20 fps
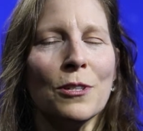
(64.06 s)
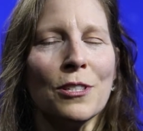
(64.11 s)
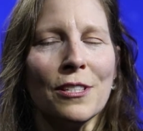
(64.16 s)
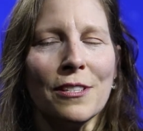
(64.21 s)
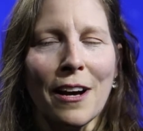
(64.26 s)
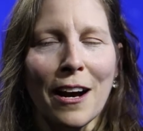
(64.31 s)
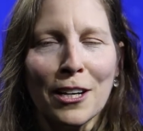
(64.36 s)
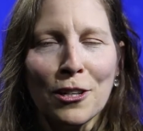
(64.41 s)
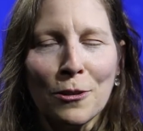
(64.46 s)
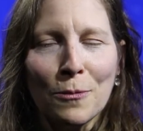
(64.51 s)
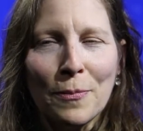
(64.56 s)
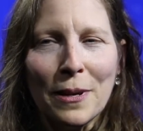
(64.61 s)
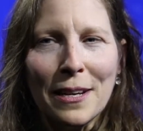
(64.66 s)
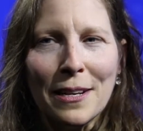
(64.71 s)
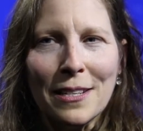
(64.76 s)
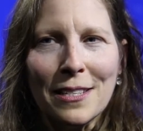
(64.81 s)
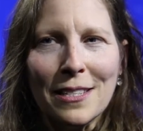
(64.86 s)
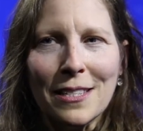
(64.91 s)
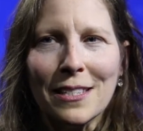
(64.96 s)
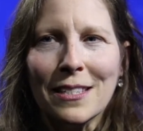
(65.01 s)
was not
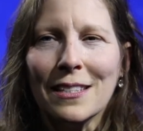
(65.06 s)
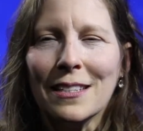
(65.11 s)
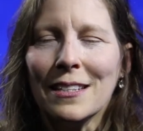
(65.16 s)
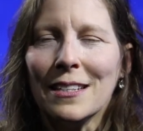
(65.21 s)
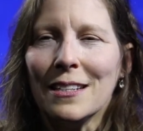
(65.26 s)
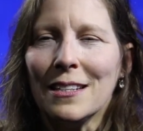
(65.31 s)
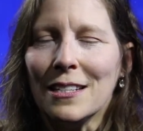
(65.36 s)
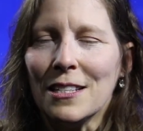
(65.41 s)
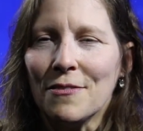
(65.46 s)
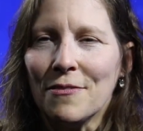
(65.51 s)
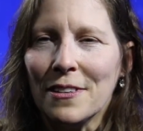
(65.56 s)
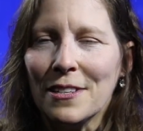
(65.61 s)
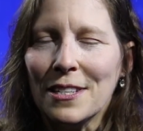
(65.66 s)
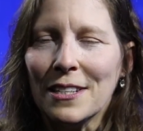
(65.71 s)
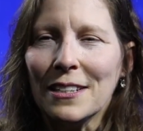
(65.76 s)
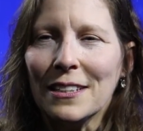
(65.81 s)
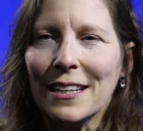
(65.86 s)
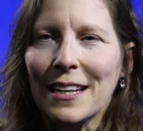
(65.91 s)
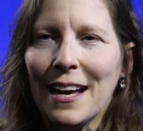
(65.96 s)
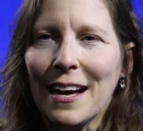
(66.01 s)
obese, is
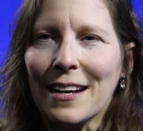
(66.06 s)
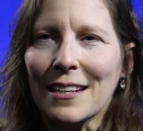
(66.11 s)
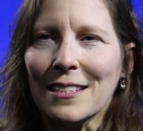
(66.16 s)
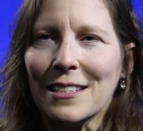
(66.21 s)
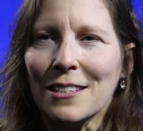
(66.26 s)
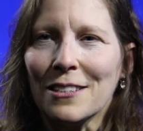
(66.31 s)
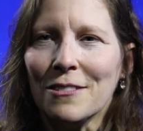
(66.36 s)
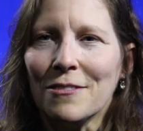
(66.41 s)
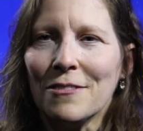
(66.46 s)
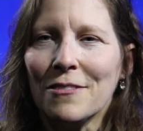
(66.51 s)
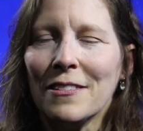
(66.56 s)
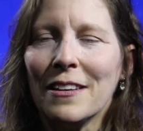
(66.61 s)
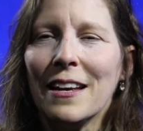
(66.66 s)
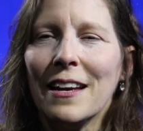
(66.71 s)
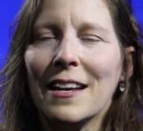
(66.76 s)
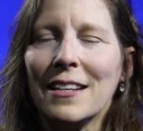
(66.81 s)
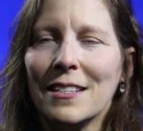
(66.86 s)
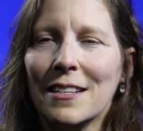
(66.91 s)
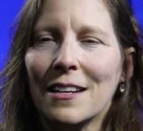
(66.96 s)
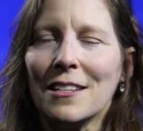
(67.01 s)
physically active,
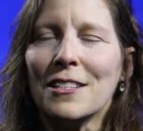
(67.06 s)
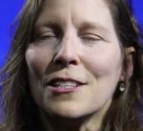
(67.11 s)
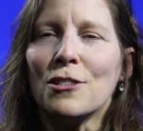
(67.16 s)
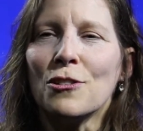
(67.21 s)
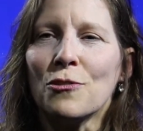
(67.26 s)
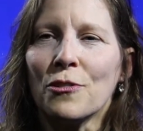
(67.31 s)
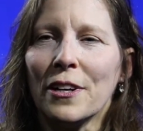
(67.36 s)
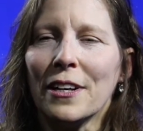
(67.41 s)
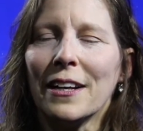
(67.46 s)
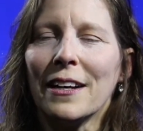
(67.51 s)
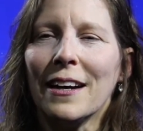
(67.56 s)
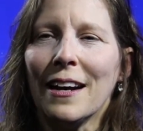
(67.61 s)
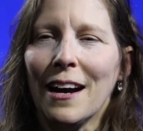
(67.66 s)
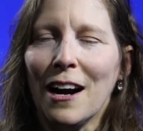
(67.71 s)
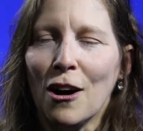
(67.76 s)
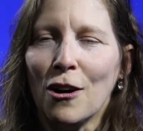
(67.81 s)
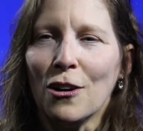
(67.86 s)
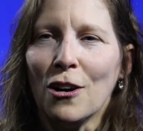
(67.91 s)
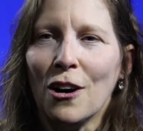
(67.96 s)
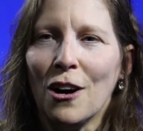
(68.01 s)
and doesn't drink
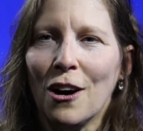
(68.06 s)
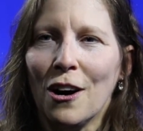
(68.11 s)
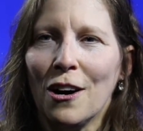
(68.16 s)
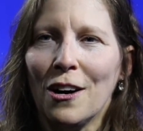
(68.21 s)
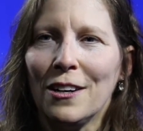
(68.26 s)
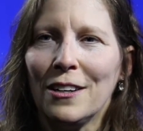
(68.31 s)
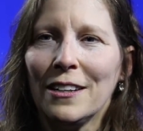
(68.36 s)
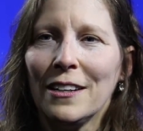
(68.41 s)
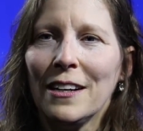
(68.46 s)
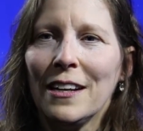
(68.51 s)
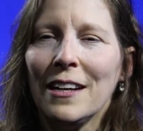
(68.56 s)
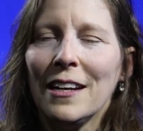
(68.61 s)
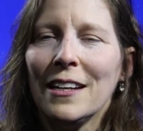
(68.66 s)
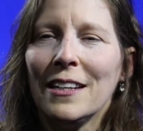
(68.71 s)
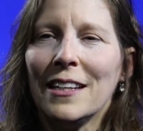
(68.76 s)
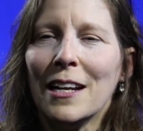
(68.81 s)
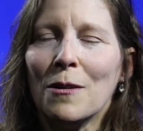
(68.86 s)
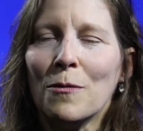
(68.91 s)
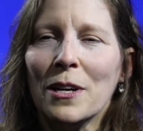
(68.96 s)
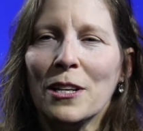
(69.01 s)
alcohol.
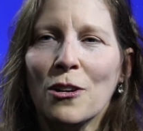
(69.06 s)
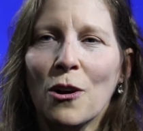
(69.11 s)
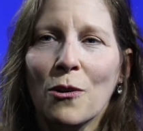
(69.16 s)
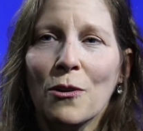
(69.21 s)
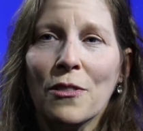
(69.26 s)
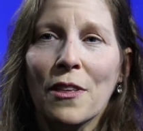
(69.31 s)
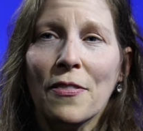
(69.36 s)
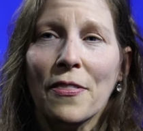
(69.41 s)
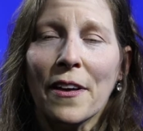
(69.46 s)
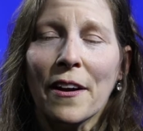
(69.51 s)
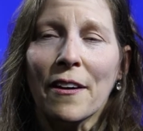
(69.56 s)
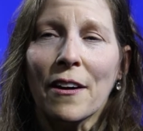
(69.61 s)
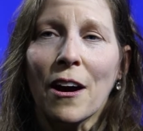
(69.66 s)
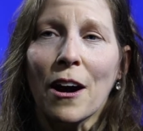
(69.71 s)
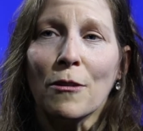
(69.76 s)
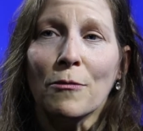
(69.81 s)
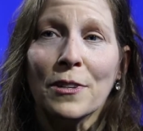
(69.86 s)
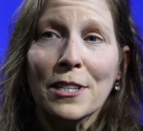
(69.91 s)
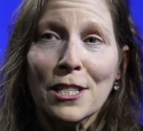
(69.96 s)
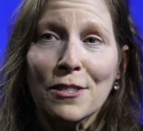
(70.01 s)
Now we know that there
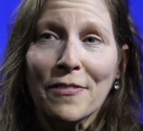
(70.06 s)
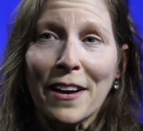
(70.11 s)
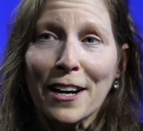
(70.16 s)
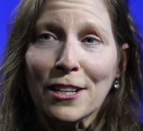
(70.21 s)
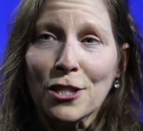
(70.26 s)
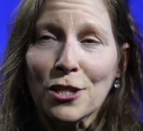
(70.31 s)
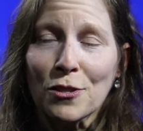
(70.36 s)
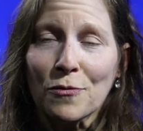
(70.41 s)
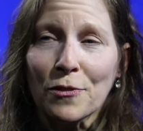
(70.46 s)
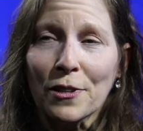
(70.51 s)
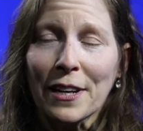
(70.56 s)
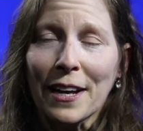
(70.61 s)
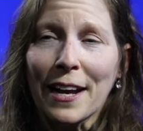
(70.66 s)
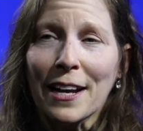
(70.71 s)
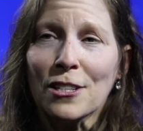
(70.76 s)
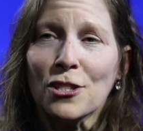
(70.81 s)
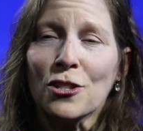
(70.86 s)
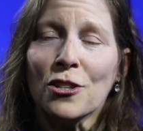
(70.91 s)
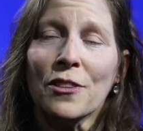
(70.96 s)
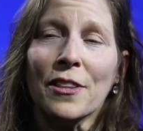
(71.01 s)
are risk factors for
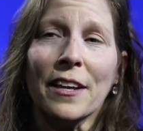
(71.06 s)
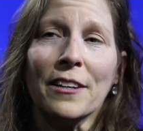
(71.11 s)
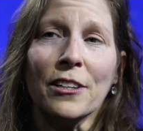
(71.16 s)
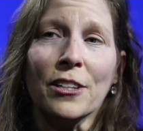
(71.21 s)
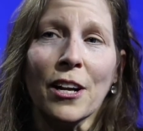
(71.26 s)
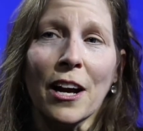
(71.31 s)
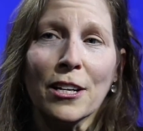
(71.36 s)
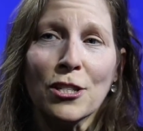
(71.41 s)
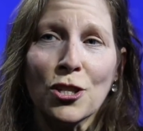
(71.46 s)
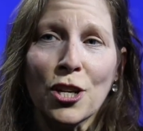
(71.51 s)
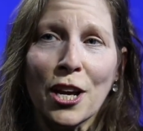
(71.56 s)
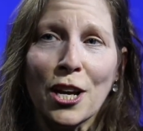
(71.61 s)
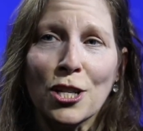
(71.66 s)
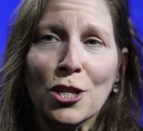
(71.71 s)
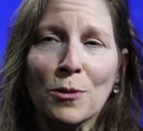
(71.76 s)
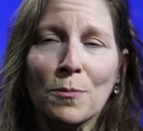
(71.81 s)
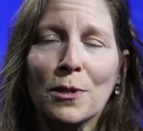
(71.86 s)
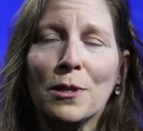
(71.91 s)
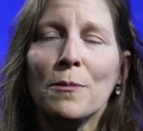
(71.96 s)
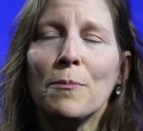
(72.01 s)
cancer that are not
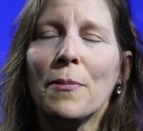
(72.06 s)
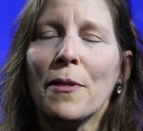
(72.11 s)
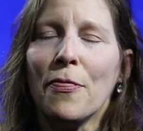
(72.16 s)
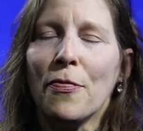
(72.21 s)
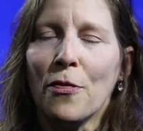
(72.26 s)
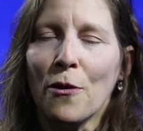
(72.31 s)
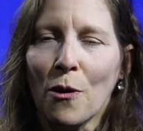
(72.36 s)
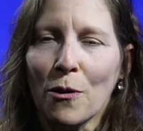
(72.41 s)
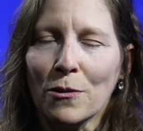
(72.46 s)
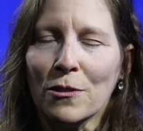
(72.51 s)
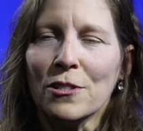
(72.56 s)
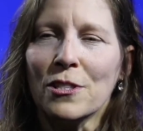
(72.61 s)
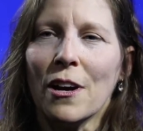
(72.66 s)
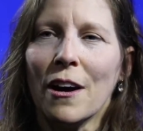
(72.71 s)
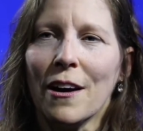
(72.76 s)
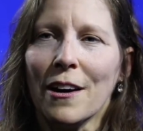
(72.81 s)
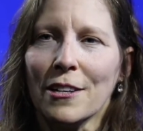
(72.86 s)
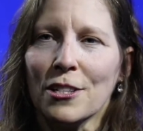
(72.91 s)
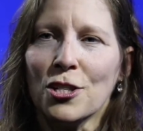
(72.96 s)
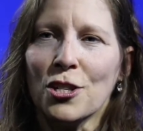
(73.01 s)
changeable, but those
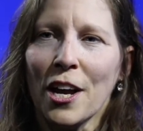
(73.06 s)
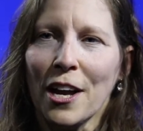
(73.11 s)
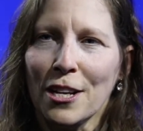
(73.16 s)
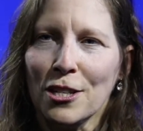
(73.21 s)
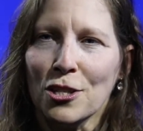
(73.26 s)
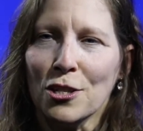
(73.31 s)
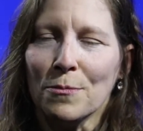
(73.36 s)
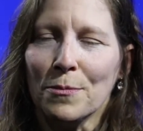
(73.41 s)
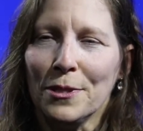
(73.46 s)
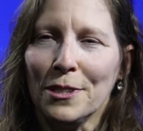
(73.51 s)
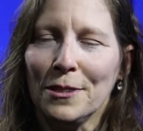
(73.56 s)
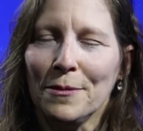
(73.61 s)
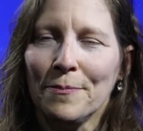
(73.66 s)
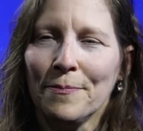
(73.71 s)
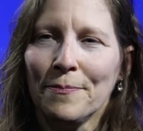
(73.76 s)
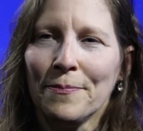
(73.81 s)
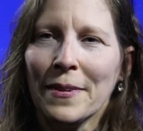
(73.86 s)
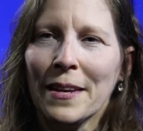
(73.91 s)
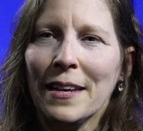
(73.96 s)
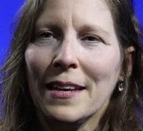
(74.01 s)
are changeable.
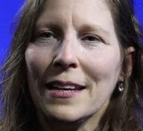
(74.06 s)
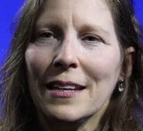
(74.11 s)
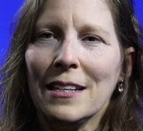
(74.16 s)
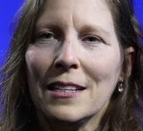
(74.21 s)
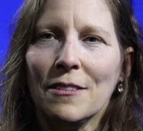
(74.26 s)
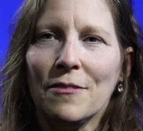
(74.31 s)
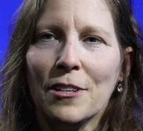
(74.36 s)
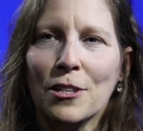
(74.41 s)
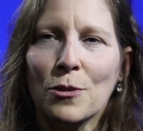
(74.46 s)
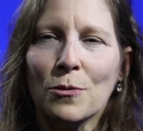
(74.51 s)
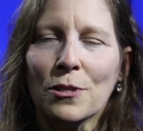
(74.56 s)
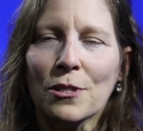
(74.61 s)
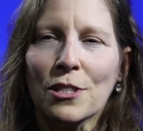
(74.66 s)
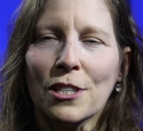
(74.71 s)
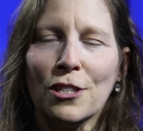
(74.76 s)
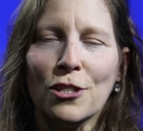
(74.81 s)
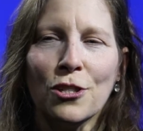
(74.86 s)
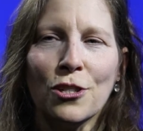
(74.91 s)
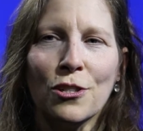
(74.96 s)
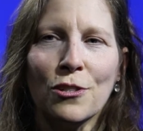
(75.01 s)
Individuals
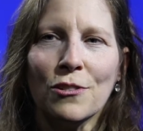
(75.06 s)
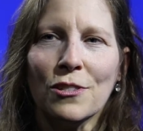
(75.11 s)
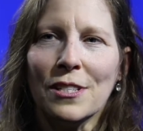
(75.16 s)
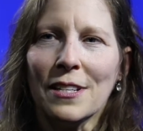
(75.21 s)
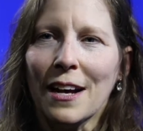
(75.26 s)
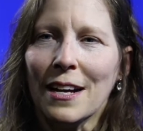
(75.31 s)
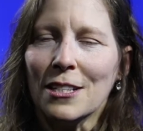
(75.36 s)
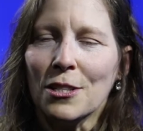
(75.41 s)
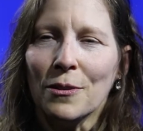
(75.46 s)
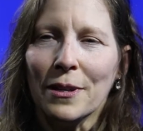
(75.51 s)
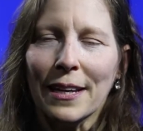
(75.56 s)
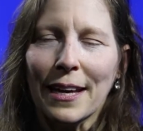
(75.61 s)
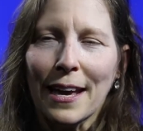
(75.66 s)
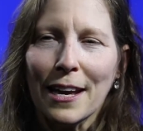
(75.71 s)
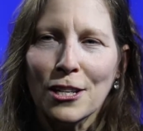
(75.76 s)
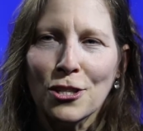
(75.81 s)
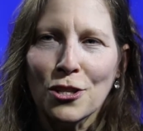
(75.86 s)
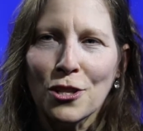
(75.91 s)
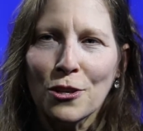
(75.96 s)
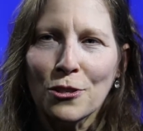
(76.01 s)
can choose not to
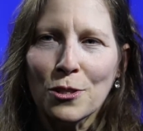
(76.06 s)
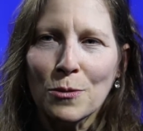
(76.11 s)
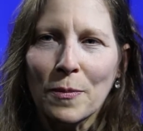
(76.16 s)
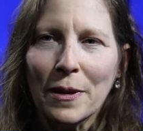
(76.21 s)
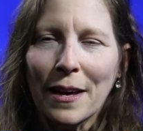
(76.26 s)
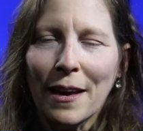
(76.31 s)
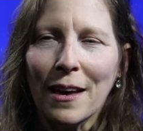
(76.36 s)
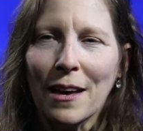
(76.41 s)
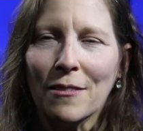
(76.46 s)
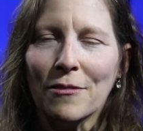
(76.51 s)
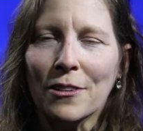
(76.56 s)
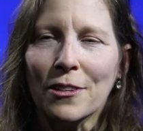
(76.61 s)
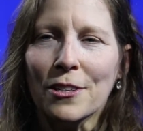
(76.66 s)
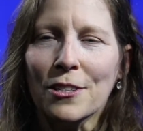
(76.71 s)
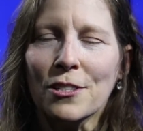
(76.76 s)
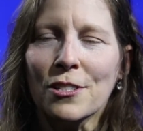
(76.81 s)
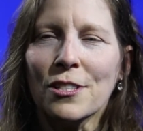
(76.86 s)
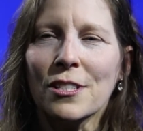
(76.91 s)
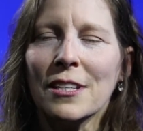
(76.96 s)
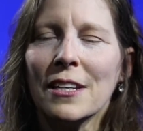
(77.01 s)
engage in those
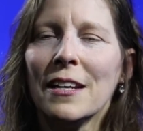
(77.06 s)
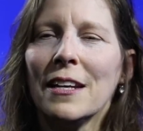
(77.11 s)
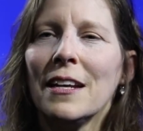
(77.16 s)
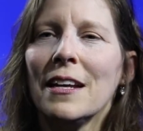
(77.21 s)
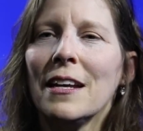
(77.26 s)
behaviors,